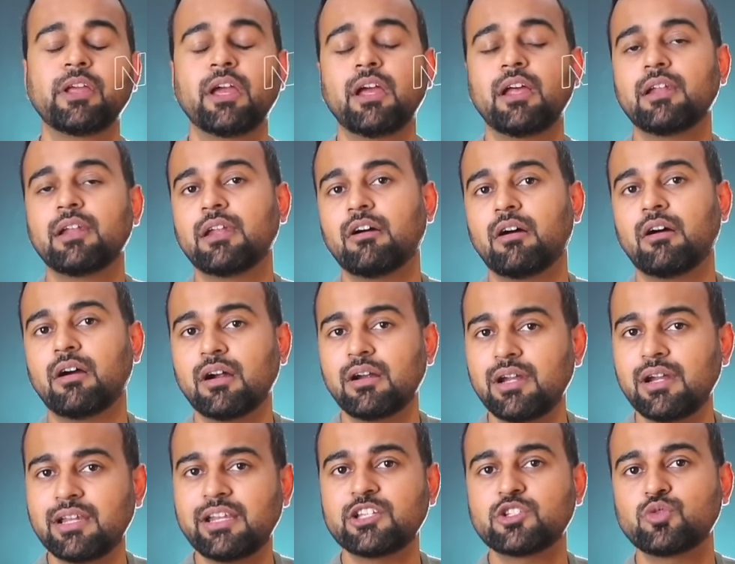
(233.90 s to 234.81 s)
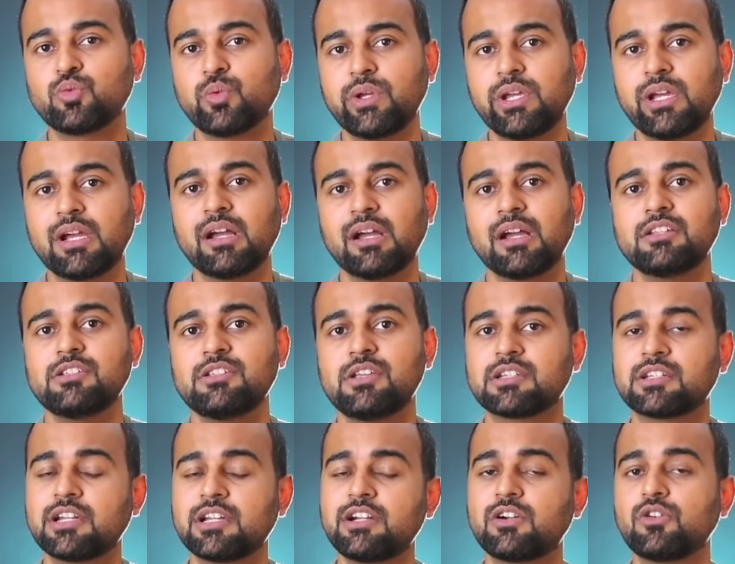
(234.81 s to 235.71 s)
Now, earlier this week,
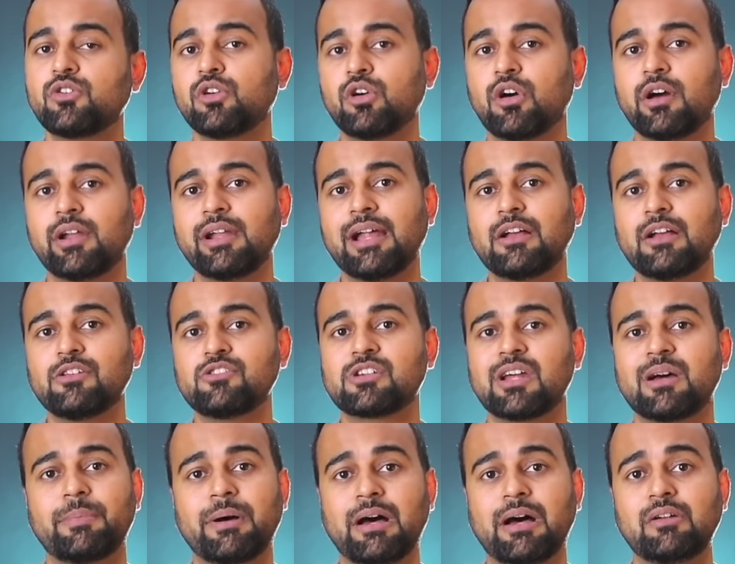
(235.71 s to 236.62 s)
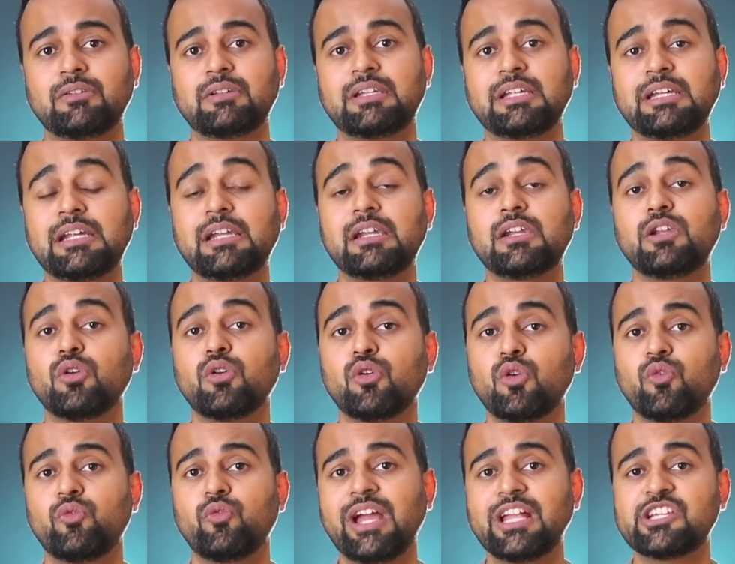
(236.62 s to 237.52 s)
Justin Trudeau announced about the
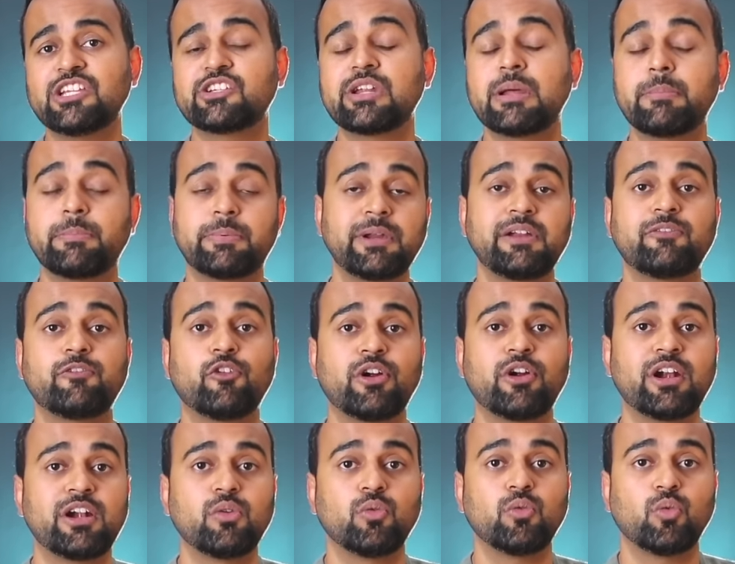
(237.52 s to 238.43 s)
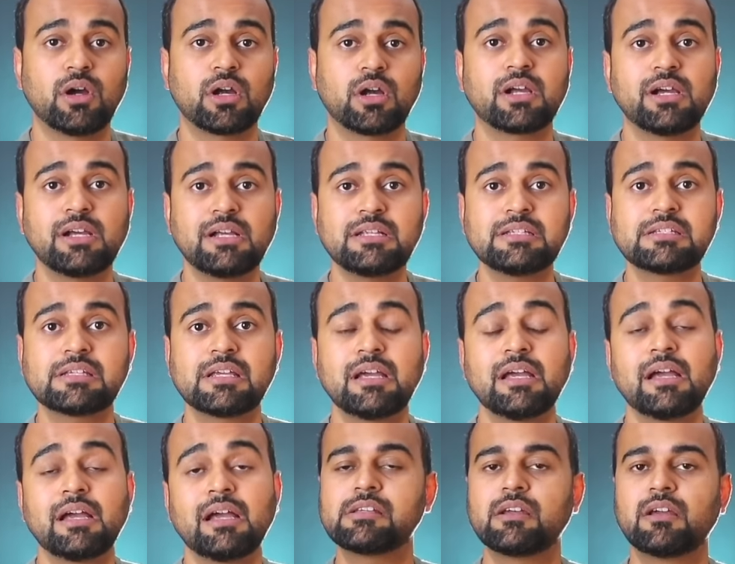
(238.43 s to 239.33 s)
low-wage temporary foreign workers,
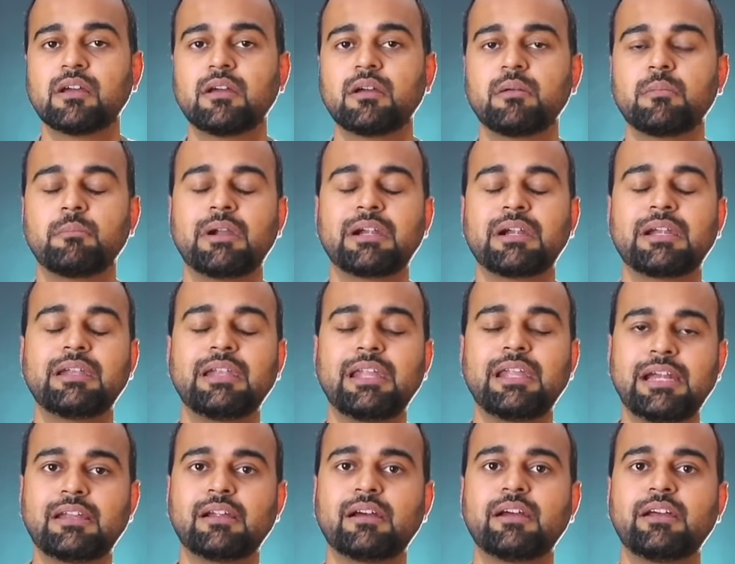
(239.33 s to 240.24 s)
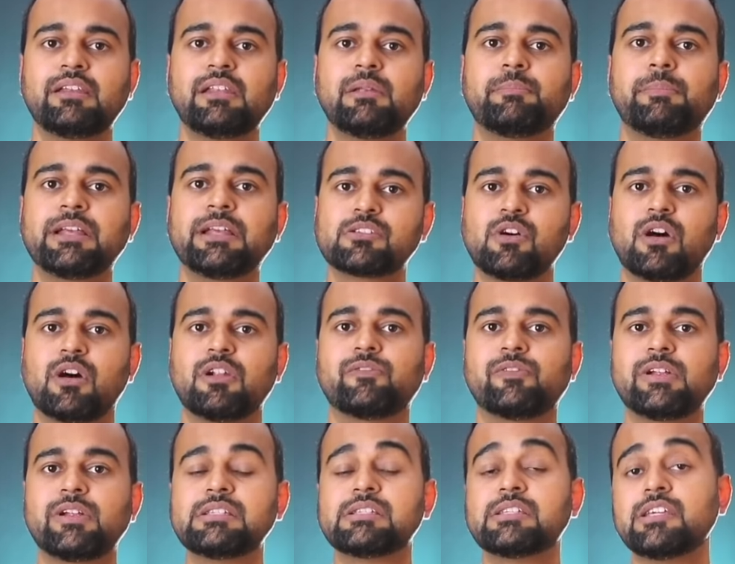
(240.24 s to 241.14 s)
but later in the press
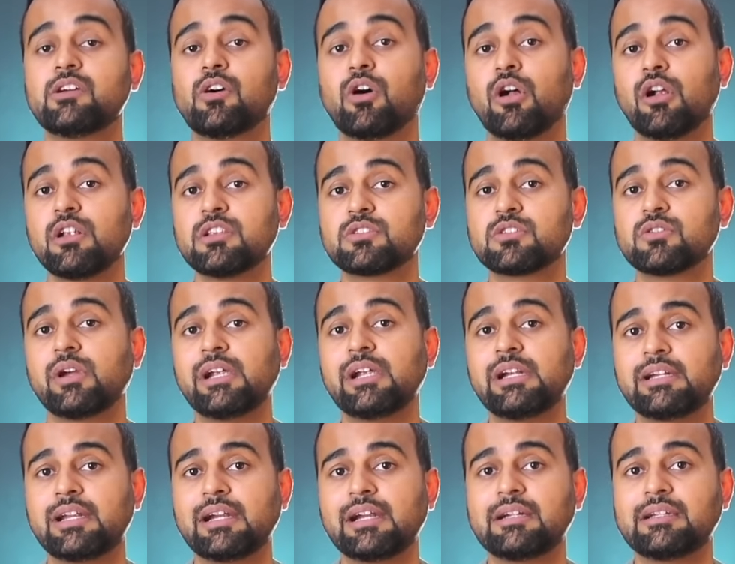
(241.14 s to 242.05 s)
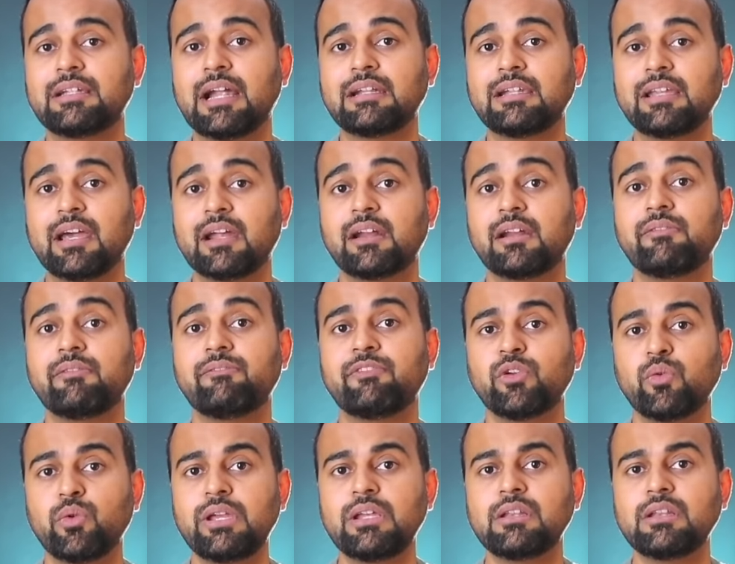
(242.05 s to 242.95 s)
conference, he also hinted that they are
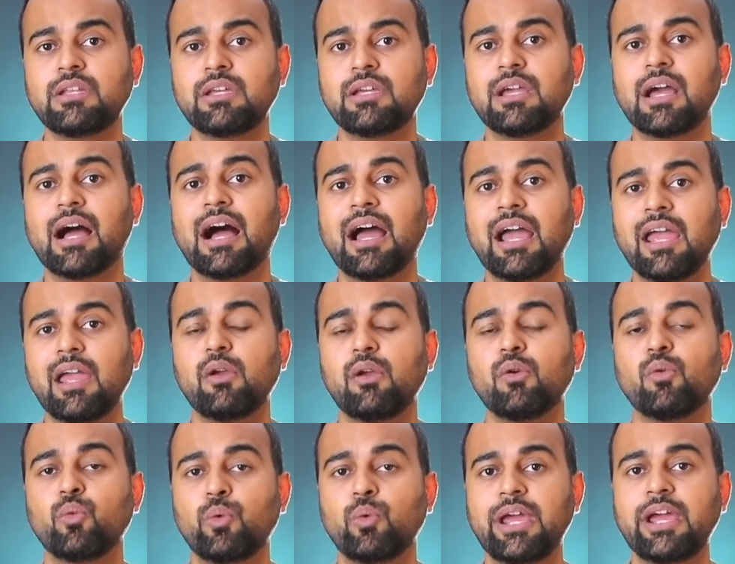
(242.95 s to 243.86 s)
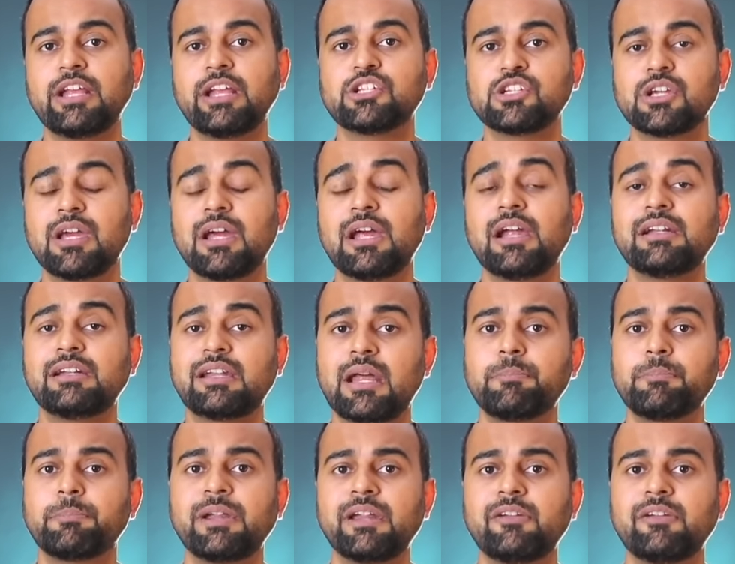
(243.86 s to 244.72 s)
reviewing the high-wage temporary